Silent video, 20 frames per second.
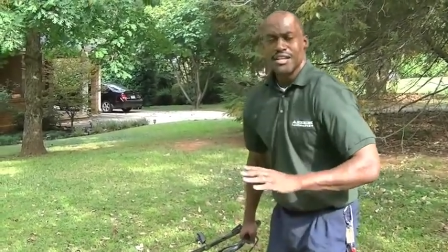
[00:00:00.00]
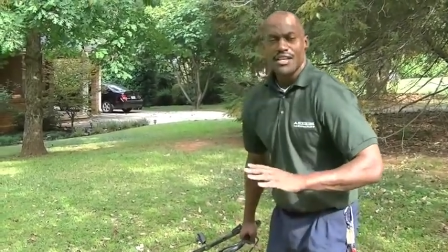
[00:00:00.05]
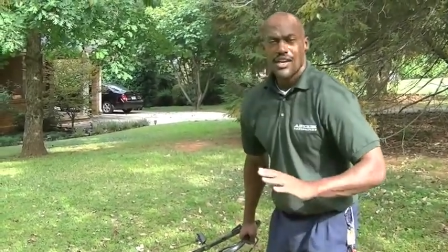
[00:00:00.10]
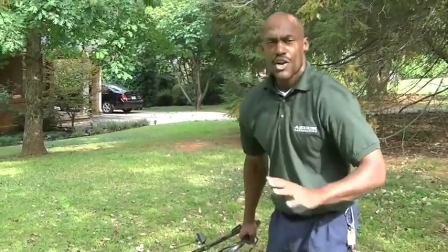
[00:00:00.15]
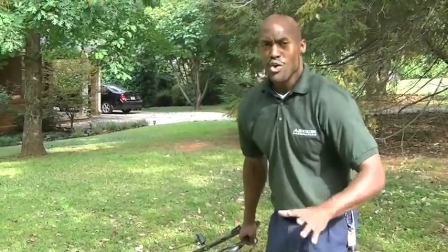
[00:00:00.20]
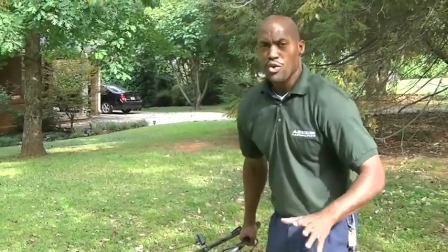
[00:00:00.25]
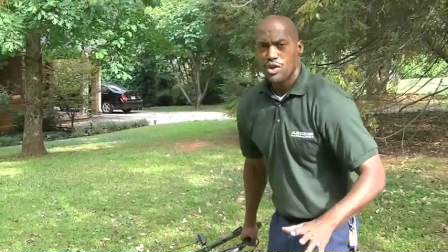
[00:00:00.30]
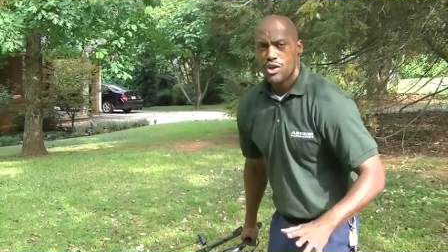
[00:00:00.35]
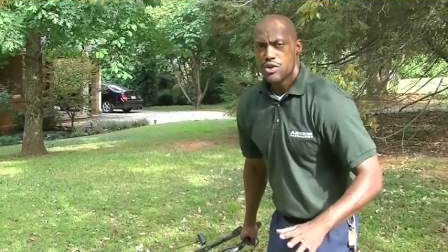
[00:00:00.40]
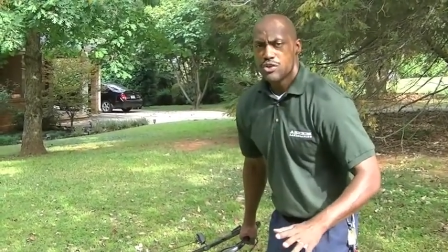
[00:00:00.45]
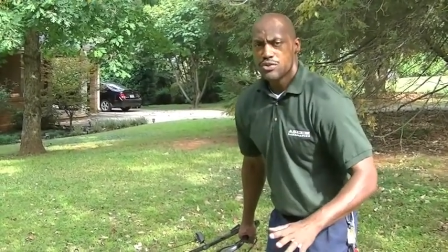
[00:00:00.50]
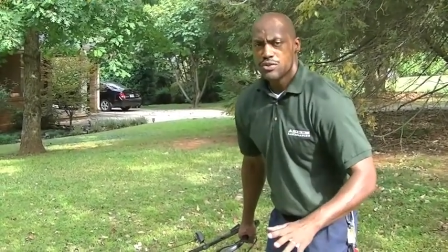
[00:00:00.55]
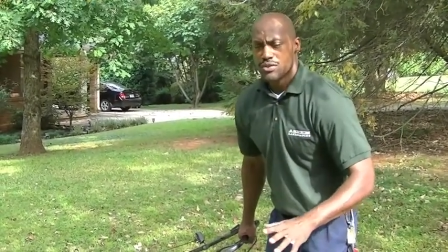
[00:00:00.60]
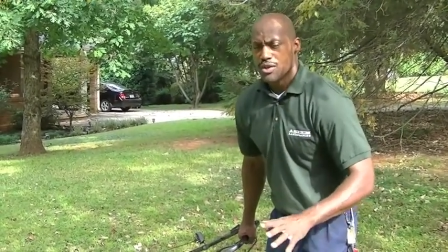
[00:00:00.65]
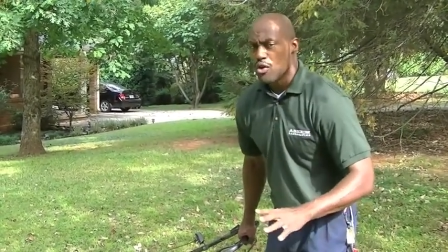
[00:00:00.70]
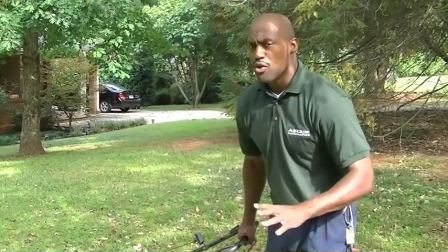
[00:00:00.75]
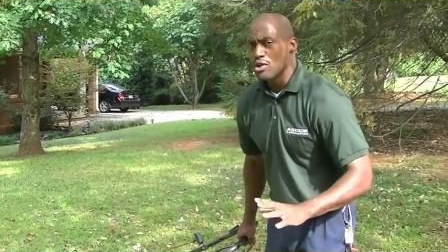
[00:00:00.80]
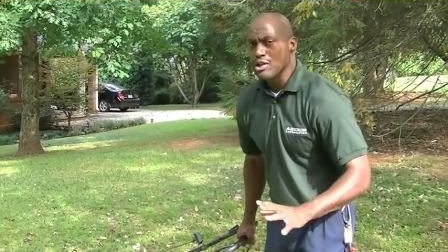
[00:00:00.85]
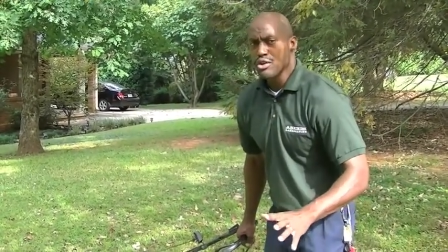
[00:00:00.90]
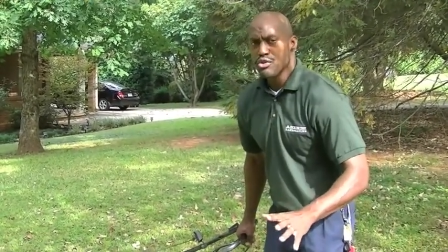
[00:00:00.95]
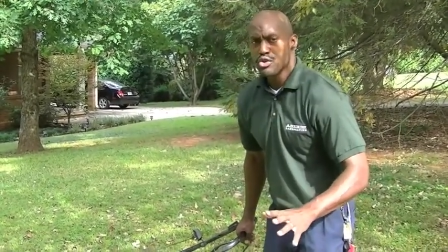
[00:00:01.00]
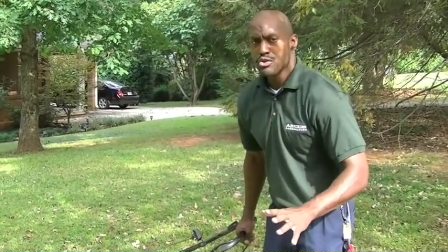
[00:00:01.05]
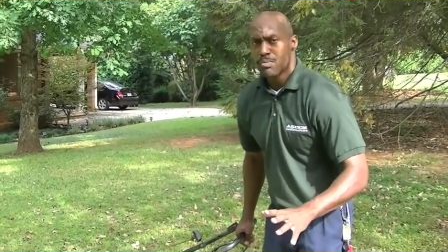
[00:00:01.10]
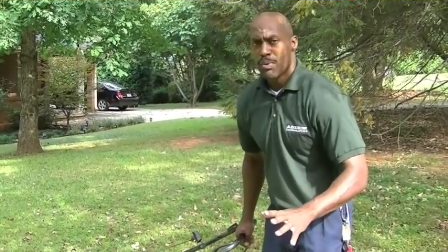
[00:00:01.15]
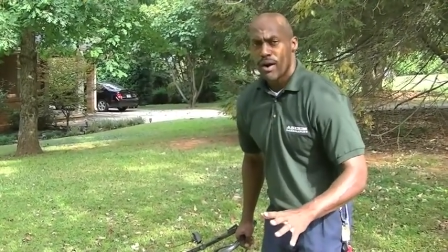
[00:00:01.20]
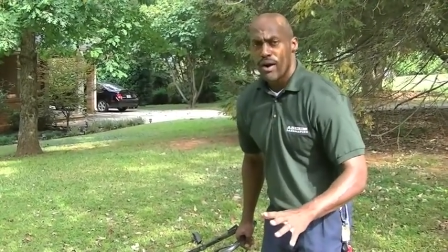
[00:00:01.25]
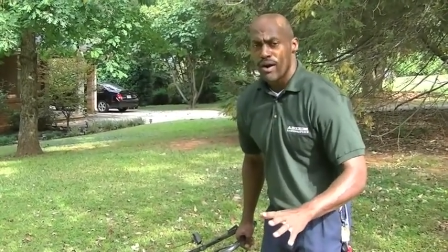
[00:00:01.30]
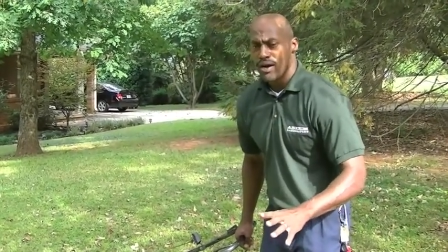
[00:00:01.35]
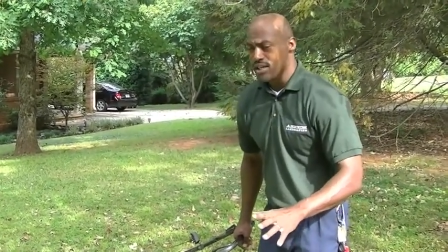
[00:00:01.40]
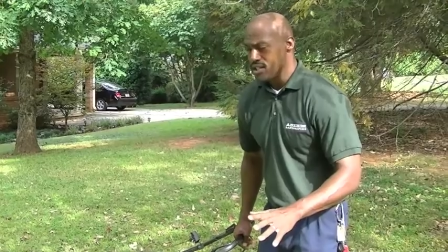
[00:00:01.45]
no loose, no loose
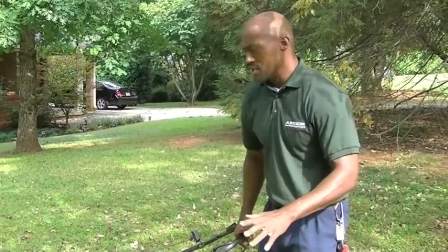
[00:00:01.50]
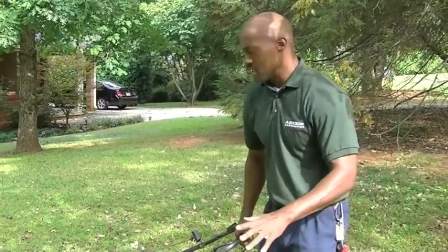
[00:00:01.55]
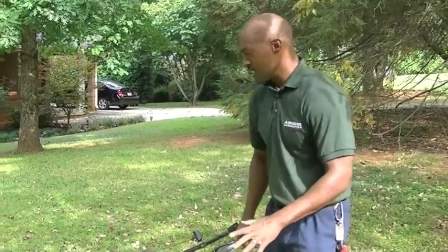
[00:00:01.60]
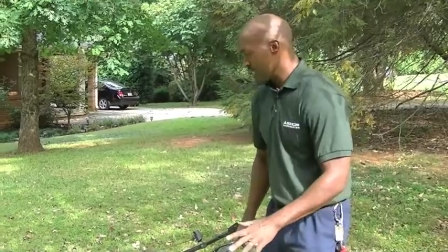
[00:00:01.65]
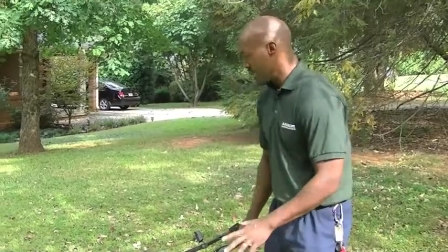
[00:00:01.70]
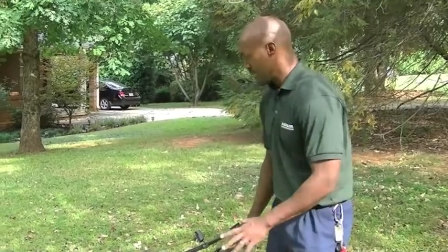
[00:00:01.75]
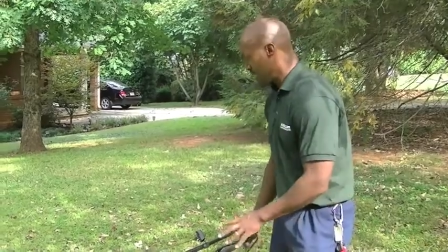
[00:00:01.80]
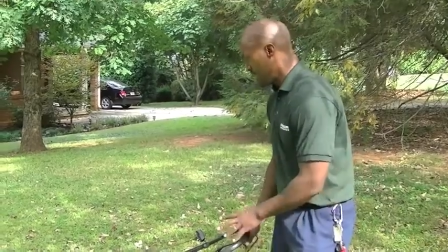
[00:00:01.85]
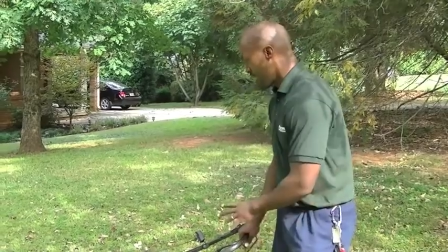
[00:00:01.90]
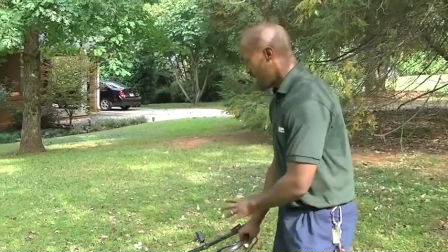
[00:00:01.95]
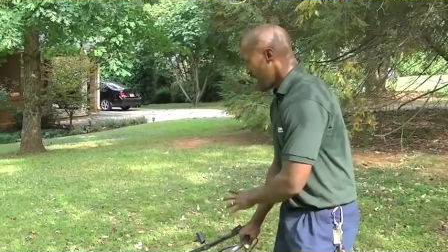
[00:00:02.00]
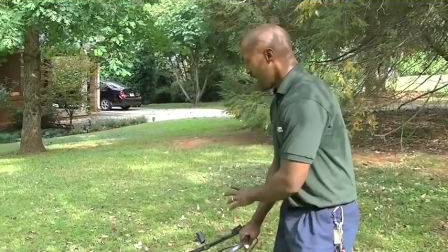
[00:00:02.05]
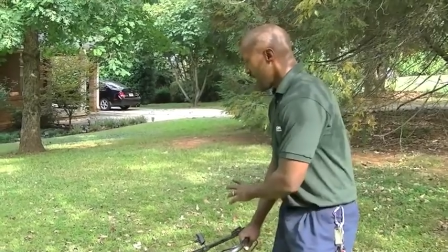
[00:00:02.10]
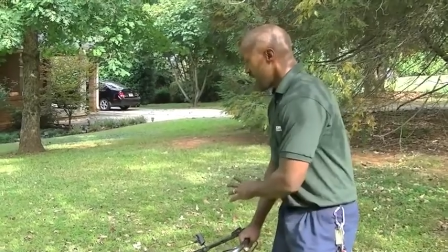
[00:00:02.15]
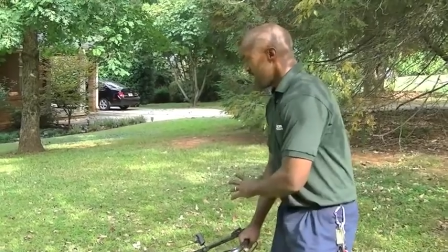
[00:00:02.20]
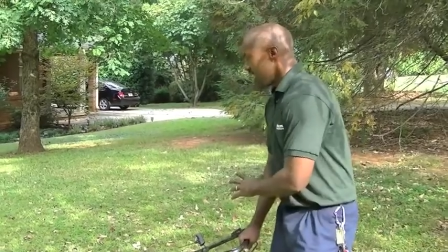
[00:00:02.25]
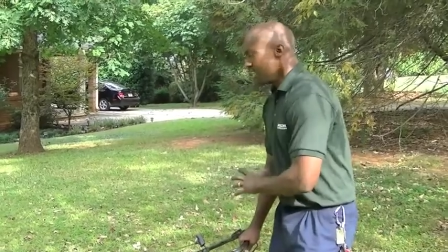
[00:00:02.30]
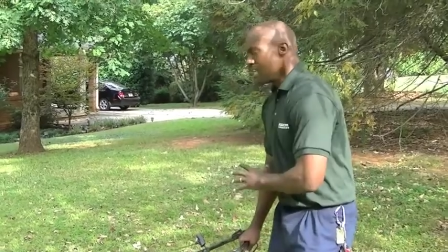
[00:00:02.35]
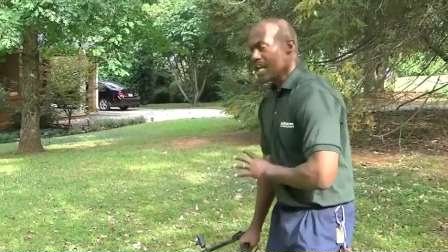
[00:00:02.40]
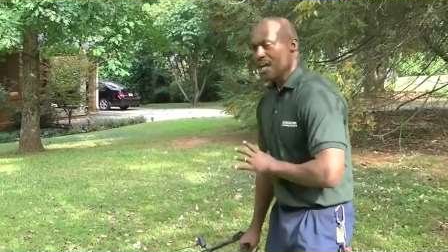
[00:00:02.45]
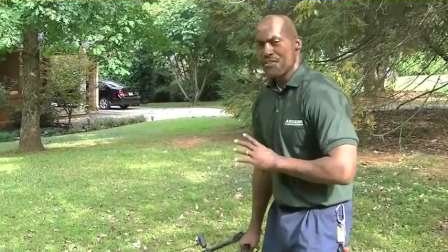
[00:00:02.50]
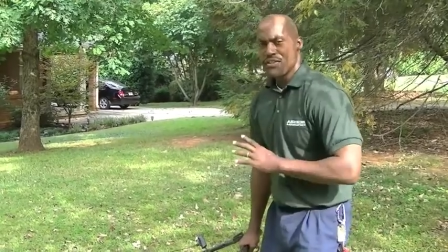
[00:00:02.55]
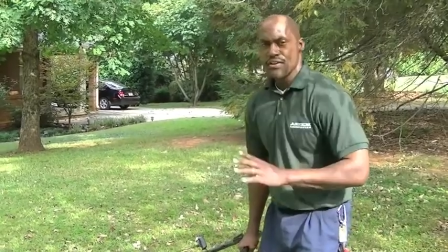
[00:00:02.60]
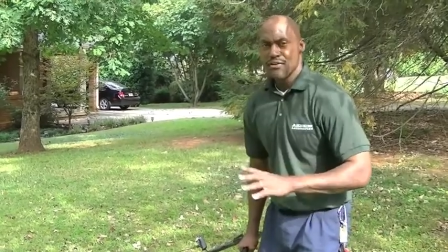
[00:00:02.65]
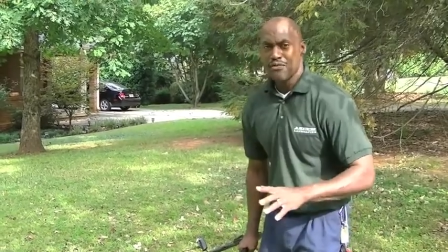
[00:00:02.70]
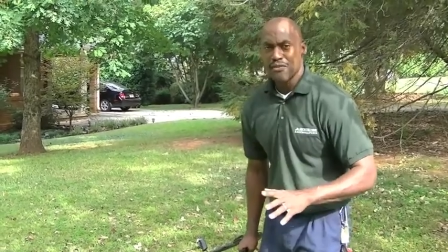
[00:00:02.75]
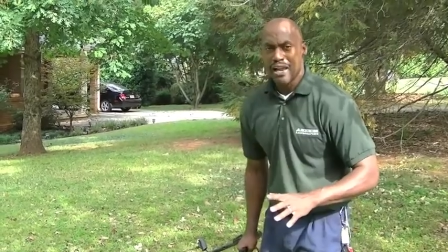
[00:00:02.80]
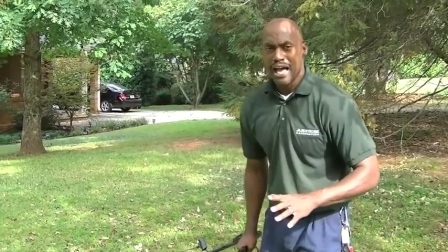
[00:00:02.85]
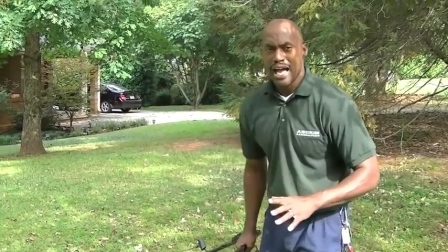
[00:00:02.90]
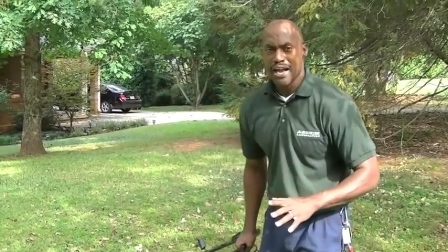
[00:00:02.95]
parts, nothing
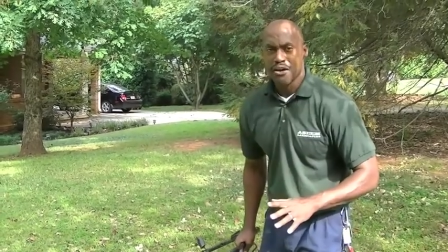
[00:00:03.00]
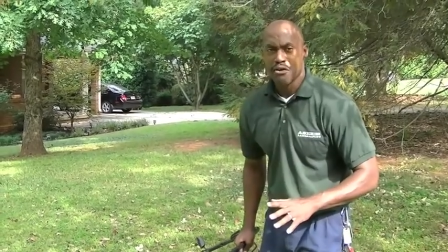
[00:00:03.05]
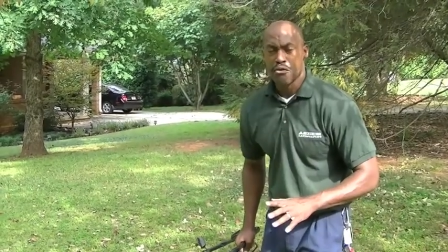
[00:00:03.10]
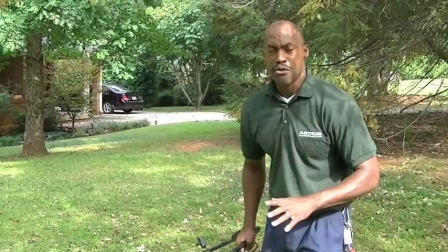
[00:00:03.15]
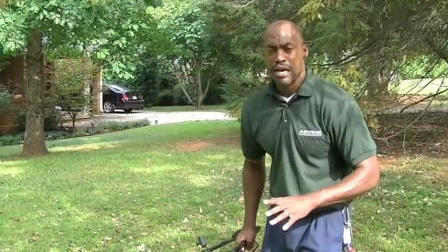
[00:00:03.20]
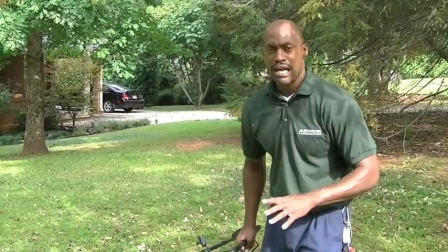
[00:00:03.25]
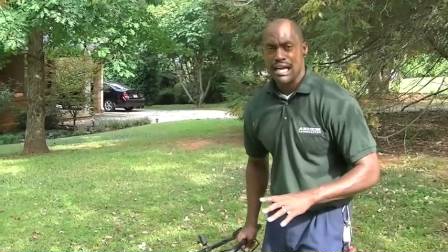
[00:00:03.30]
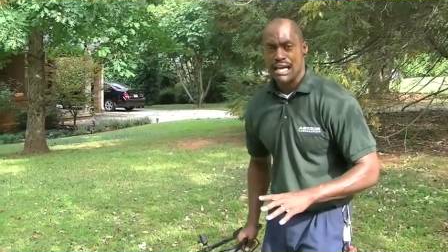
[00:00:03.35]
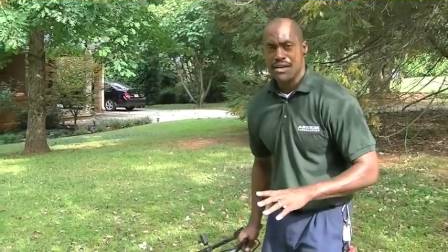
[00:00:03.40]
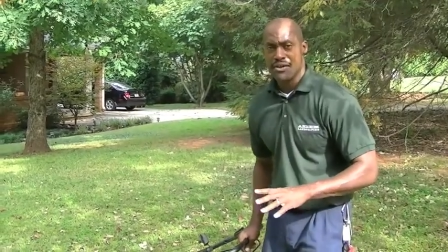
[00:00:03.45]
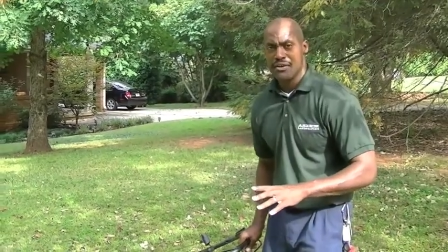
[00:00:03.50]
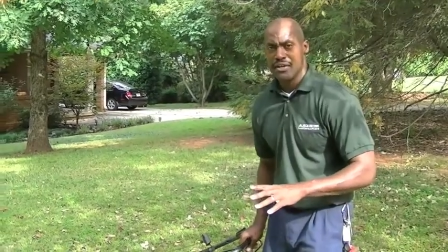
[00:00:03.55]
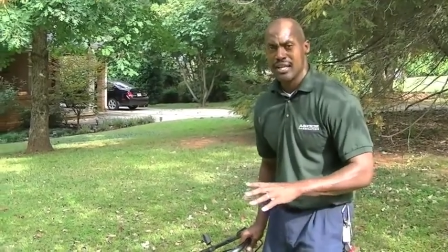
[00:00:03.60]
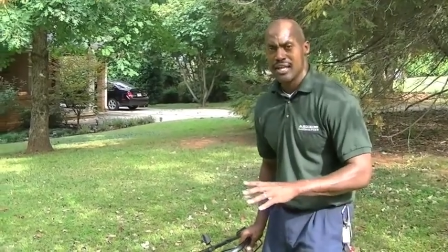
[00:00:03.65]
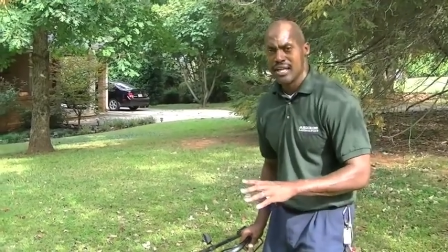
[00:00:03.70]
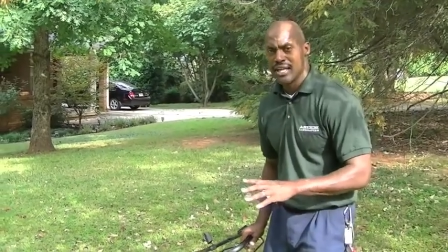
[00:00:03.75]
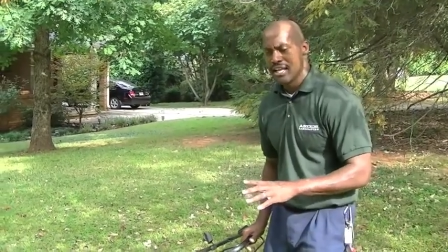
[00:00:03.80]
flying around.